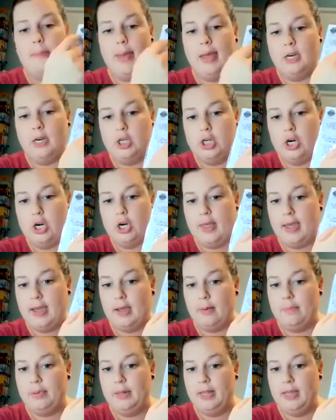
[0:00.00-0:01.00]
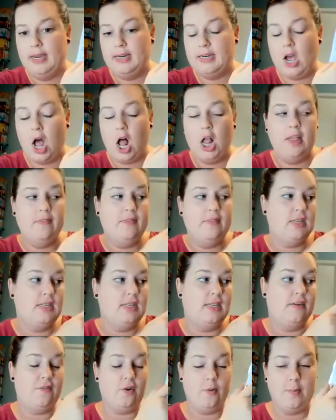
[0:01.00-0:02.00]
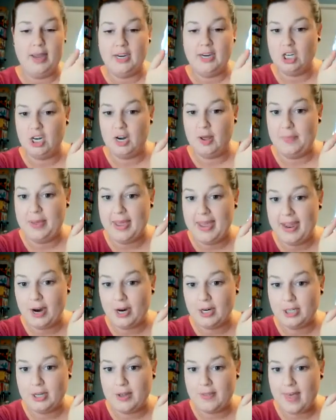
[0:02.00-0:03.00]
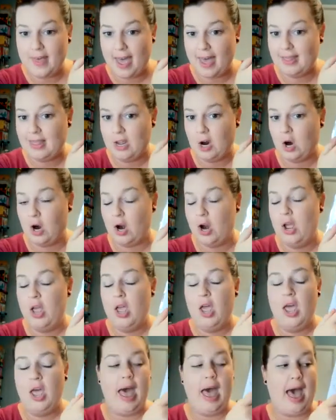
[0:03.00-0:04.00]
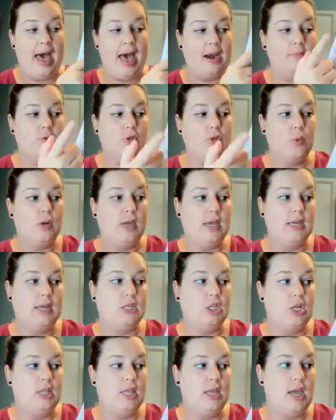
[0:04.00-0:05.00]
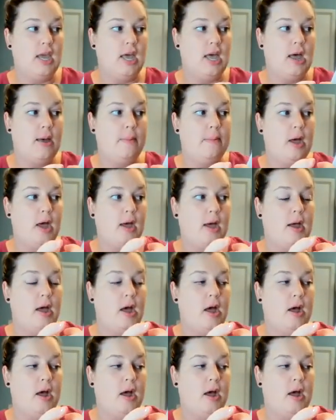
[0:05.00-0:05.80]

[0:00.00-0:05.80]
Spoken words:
Make sure they complete all of this information up here so that their items will get to them